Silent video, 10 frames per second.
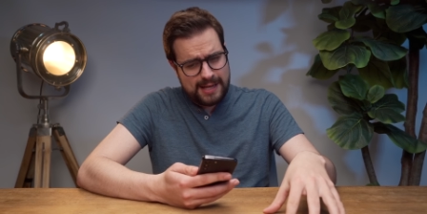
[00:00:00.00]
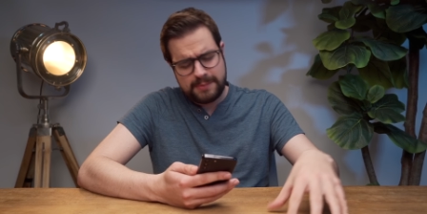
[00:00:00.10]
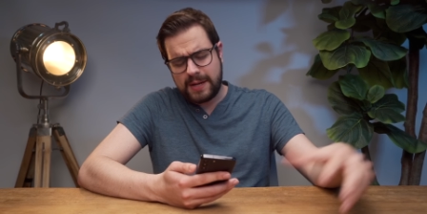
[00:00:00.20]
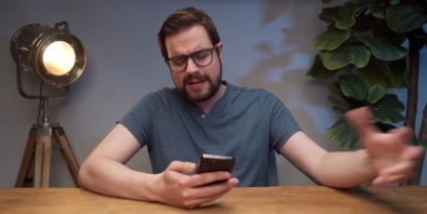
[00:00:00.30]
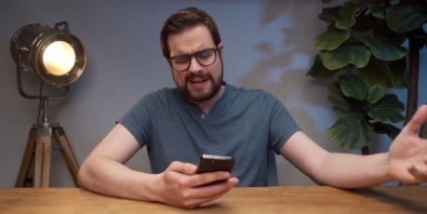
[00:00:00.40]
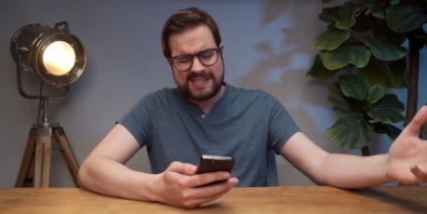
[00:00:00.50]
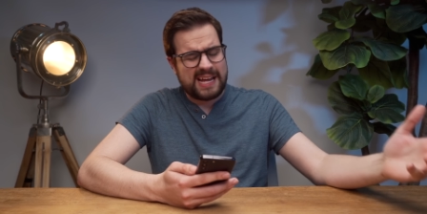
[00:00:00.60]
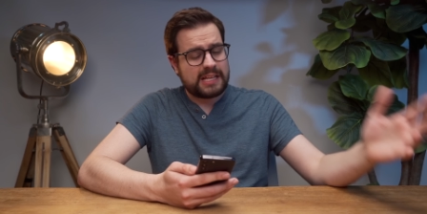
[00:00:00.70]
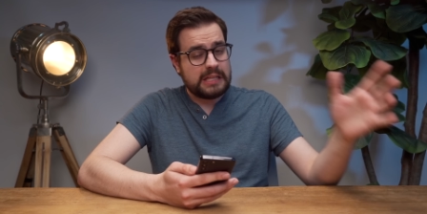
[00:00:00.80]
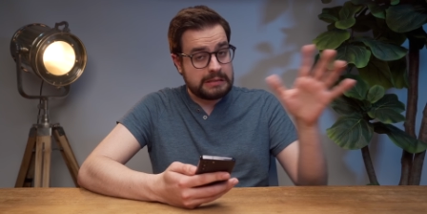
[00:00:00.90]
You might not
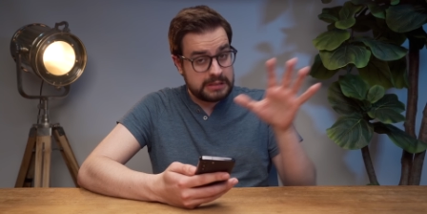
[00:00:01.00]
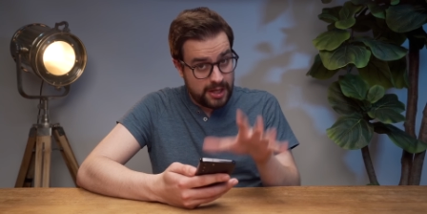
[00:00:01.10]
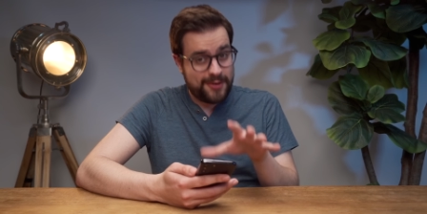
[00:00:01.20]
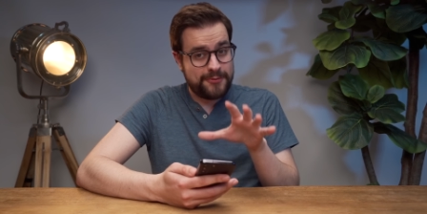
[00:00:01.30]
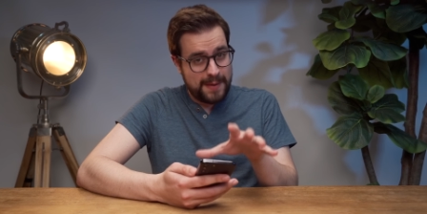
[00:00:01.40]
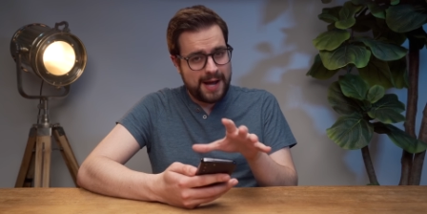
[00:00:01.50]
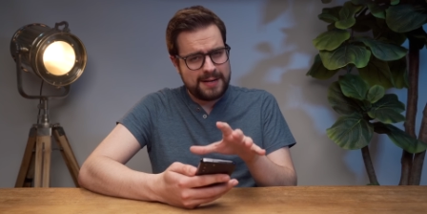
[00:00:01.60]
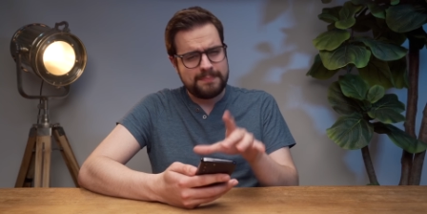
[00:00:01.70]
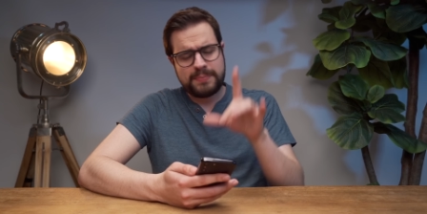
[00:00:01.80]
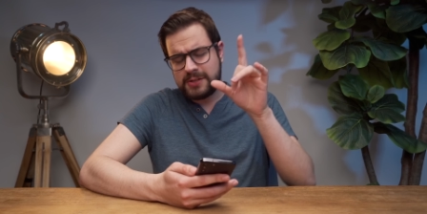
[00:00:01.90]
exactly love
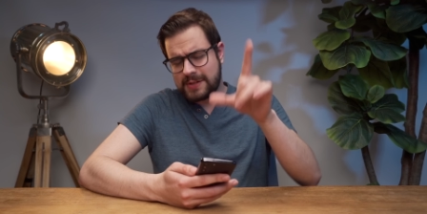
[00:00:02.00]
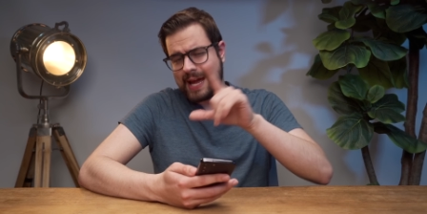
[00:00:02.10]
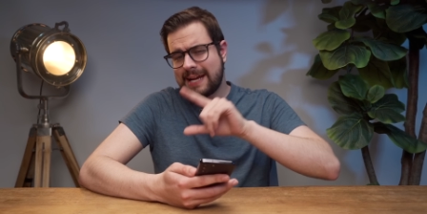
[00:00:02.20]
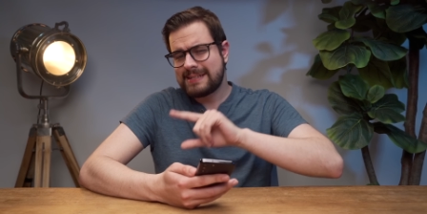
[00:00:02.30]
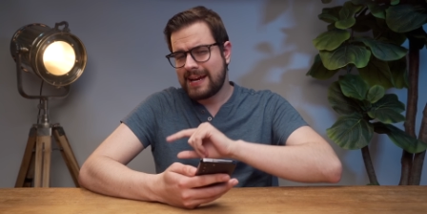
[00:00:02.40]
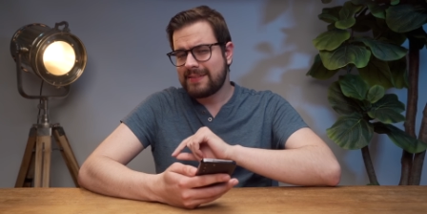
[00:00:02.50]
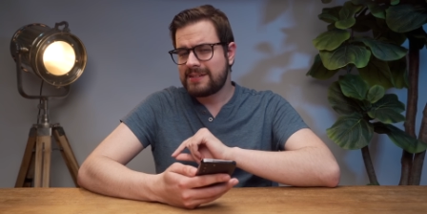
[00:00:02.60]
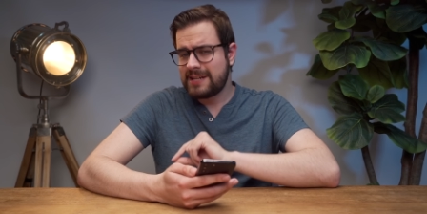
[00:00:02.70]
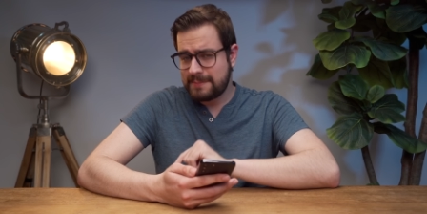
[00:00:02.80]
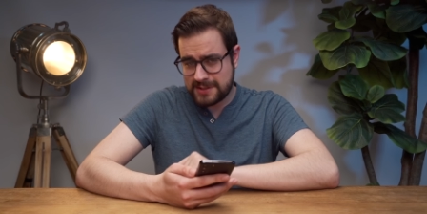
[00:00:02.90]
mine, but you can take the
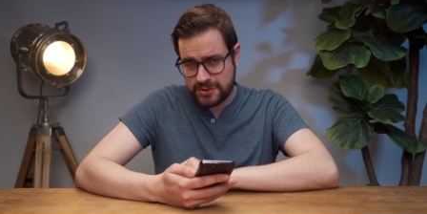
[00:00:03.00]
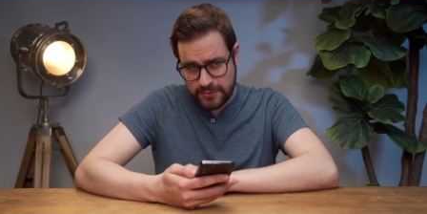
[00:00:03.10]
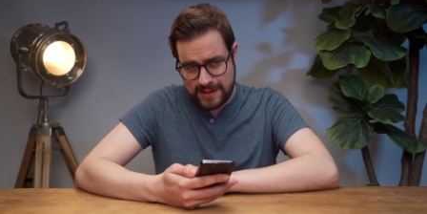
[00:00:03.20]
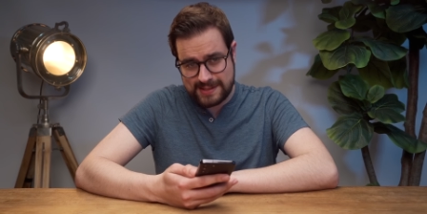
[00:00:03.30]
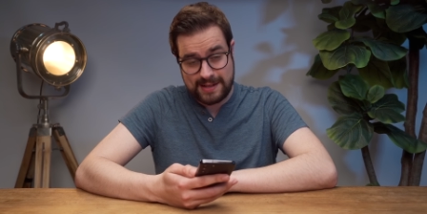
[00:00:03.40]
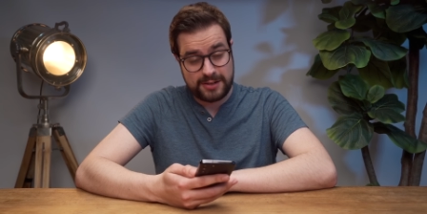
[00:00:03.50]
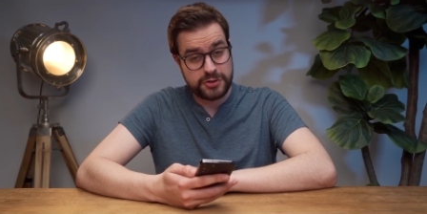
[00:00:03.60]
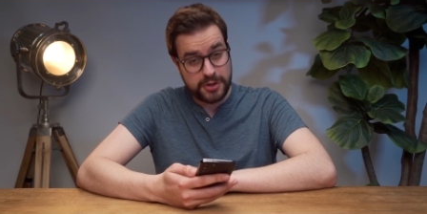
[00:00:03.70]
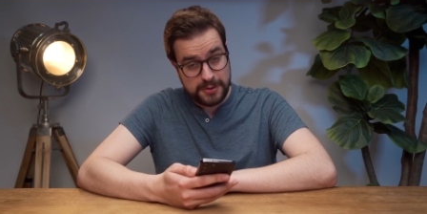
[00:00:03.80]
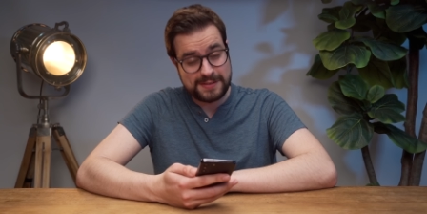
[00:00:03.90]
tips and tricks that I'll
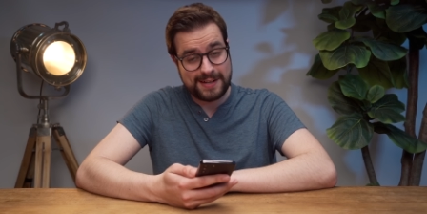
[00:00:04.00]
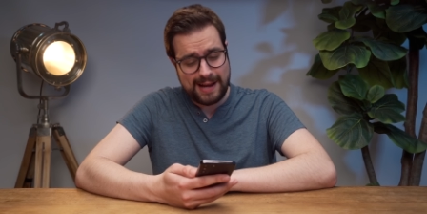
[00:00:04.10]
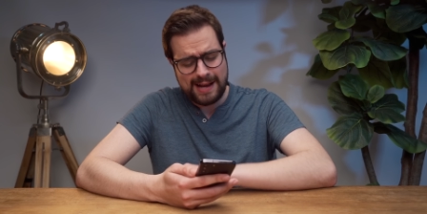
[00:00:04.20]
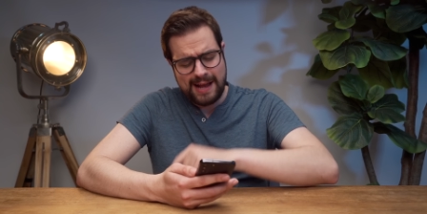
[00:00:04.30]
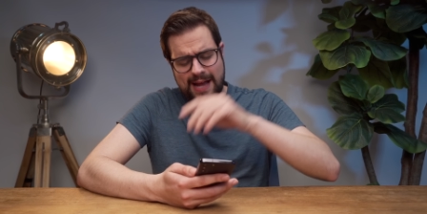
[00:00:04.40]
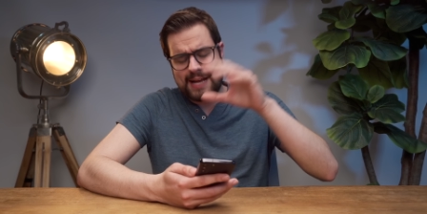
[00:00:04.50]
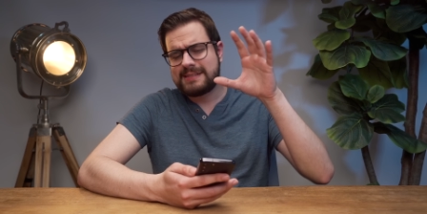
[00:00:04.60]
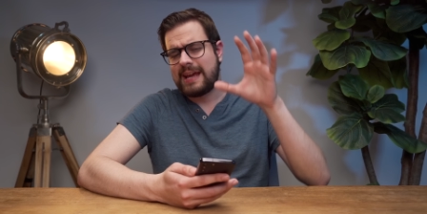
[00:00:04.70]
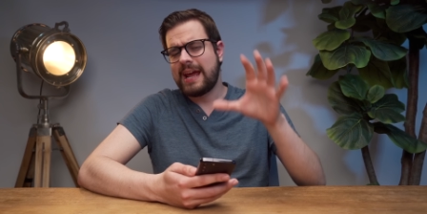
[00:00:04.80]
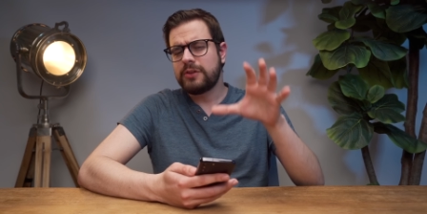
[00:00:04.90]
show you today
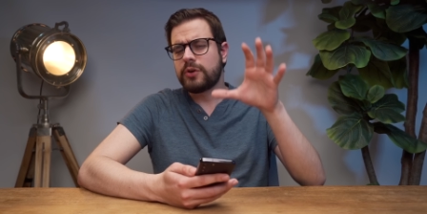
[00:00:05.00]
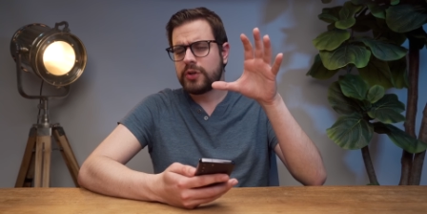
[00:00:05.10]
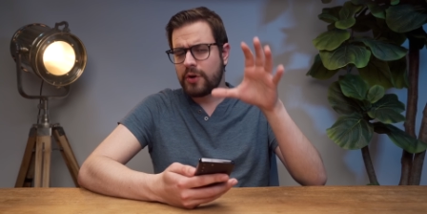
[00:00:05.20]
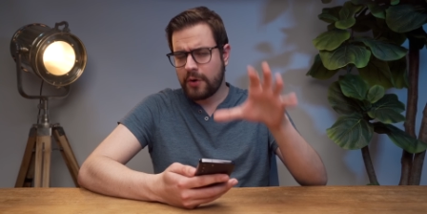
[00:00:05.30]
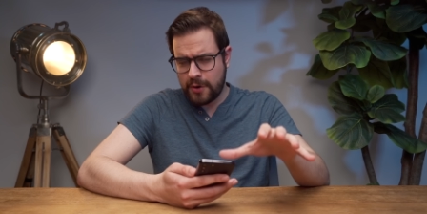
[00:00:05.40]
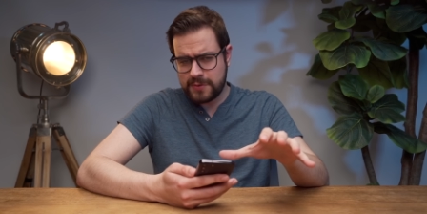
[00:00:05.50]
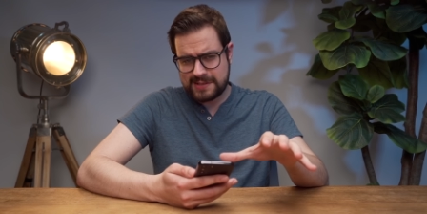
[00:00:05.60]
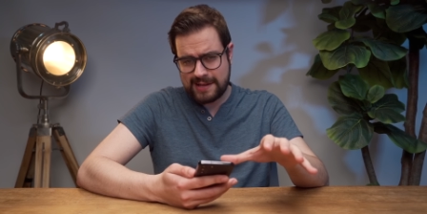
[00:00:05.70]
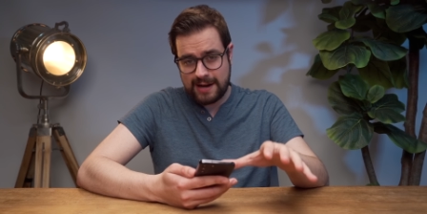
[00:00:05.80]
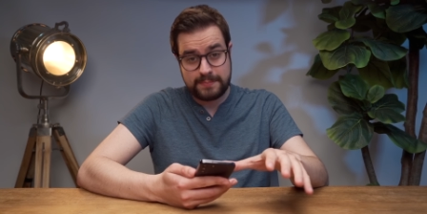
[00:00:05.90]
and tailor your own
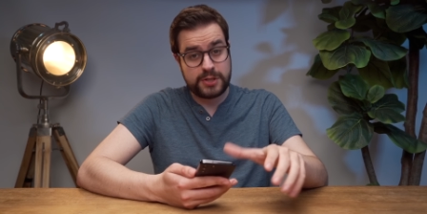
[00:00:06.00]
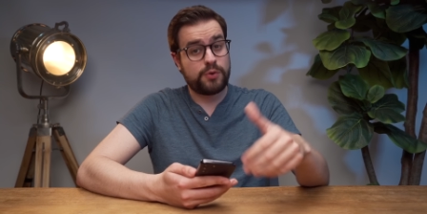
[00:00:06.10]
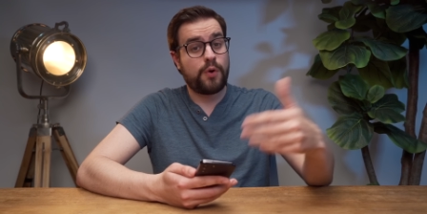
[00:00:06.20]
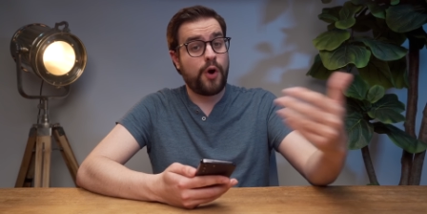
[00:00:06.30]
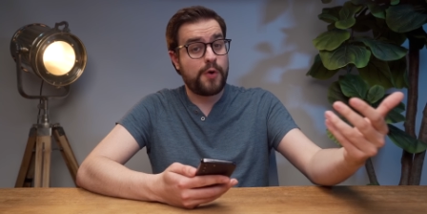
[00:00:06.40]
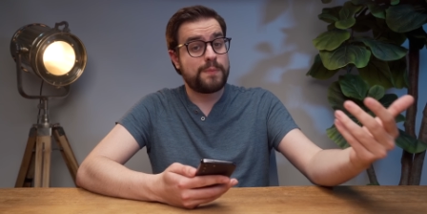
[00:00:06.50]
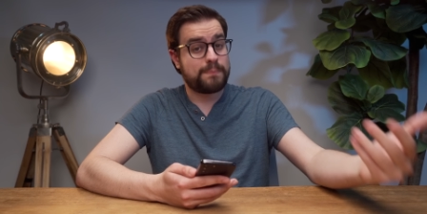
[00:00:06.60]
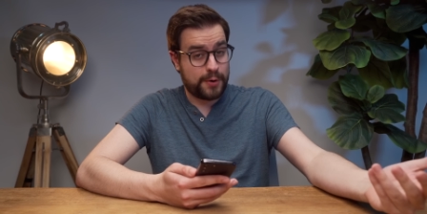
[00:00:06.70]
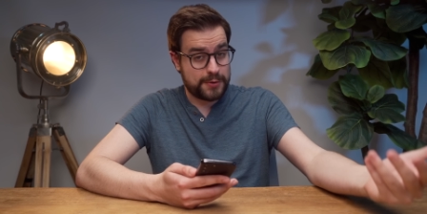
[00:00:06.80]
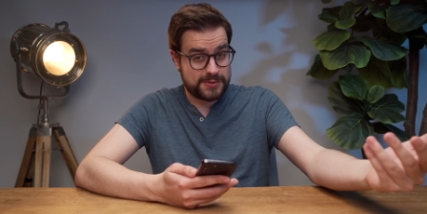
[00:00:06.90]
setup to your own
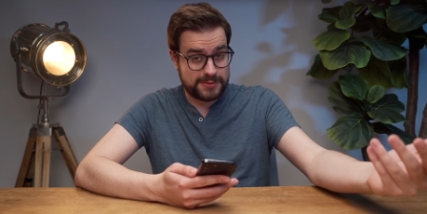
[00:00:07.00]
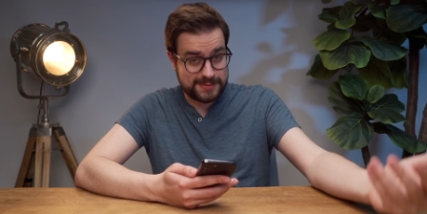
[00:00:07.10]
personal